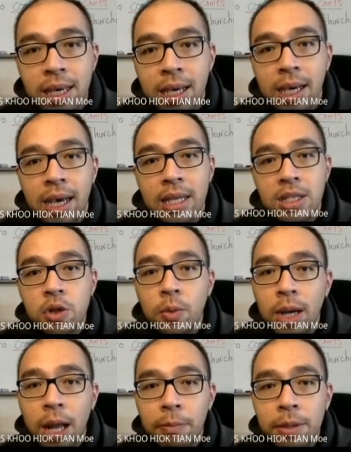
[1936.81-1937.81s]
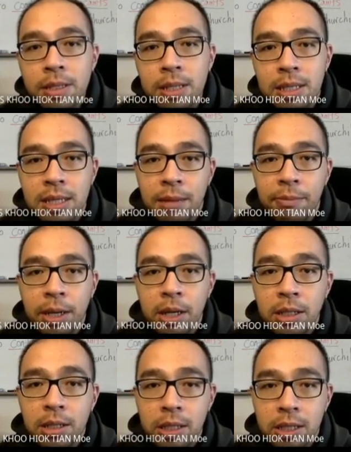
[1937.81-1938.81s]
And so what happens is that because
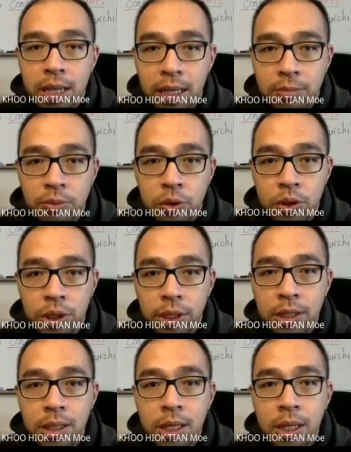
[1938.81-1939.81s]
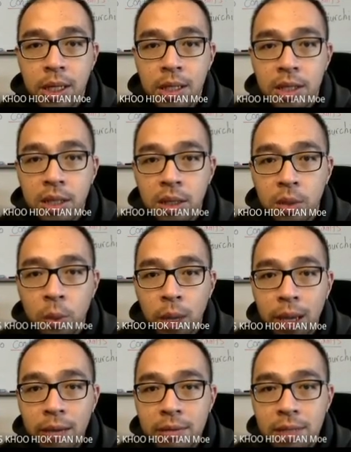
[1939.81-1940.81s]
of this explosion, the
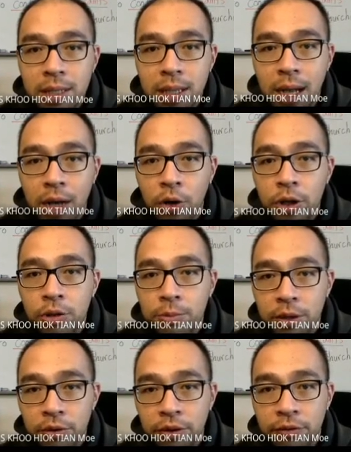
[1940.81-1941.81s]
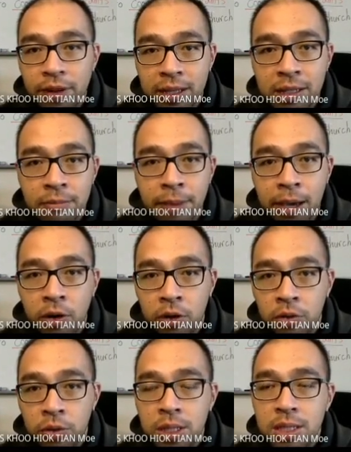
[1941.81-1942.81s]
waves are going to be reflected back
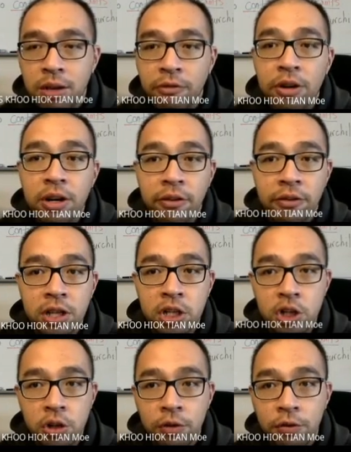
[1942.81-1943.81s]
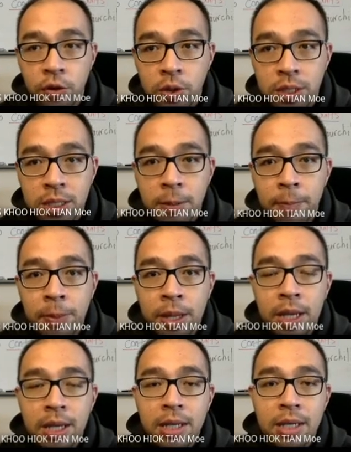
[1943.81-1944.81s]
onto these different geophones.
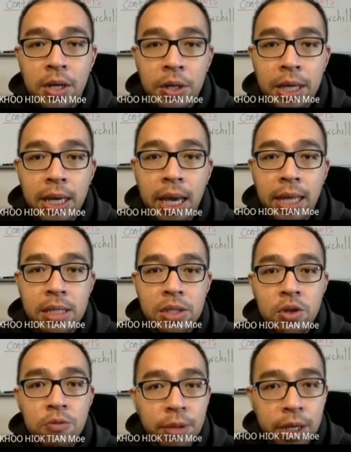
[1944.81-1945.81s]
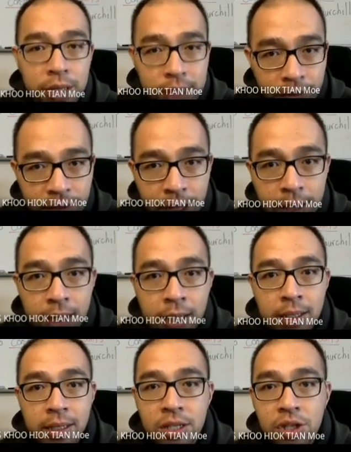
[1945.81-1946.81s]
Okay, and so because of that,
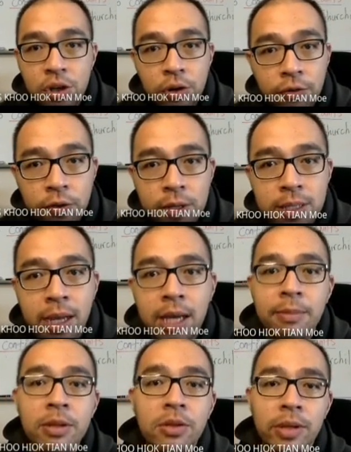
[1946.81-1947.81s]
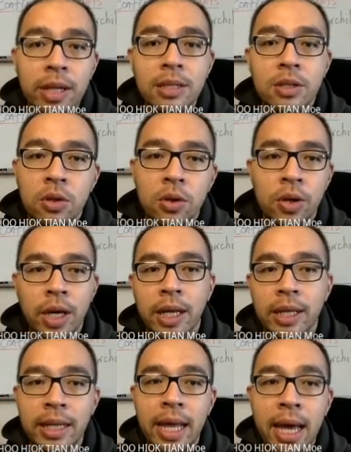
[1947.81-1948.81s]
the geophones are able to tell us, oh, okay,
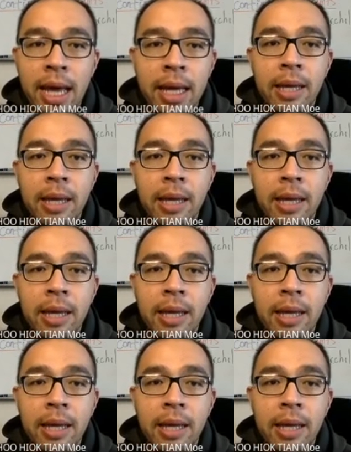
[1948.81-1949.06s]
there